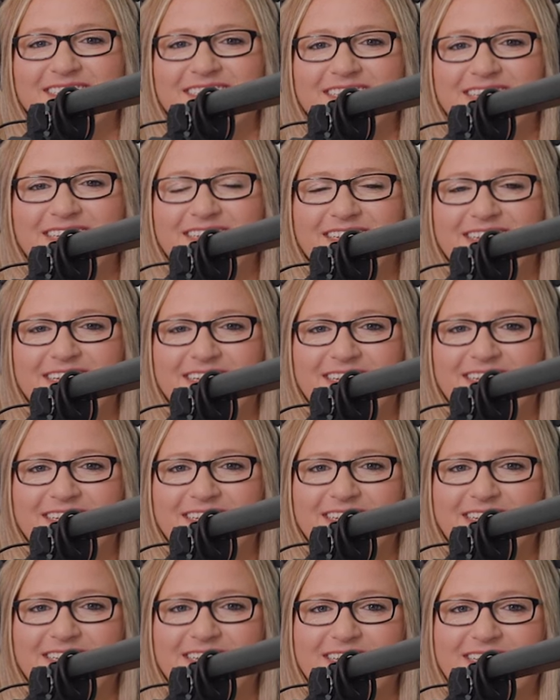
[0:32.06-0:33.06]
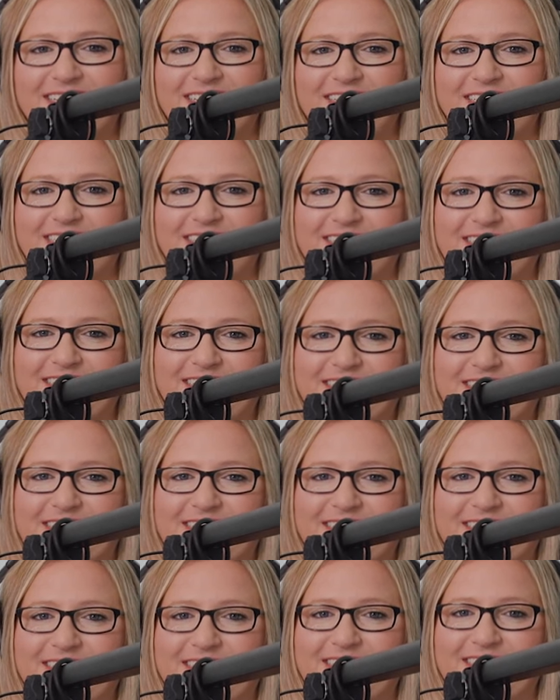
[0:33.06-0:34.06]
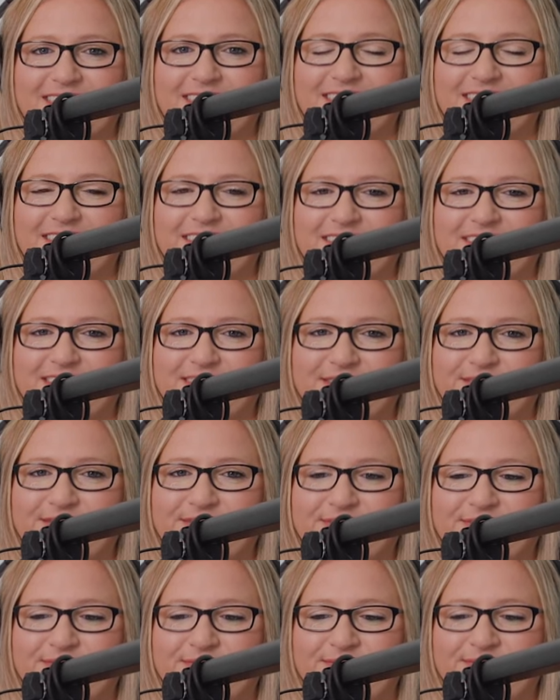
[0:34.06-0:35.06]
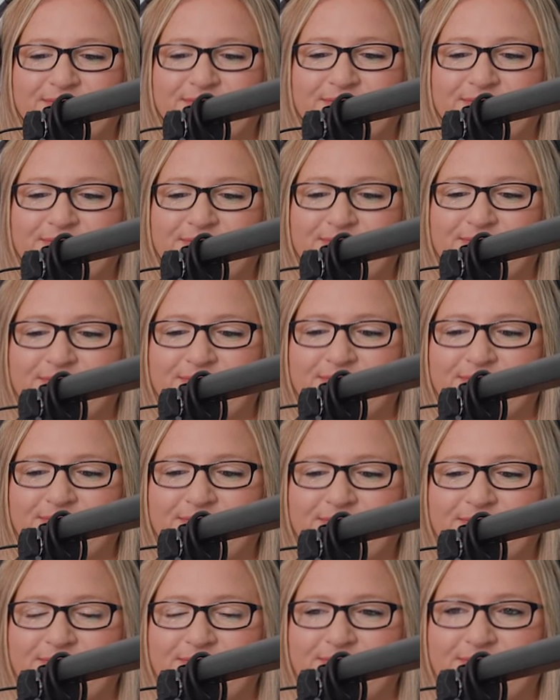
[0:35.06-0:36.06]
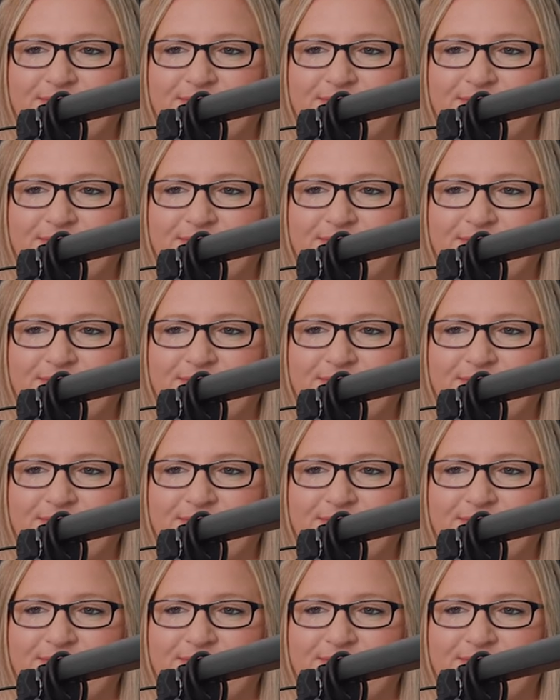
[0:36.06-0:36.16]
(not speaking)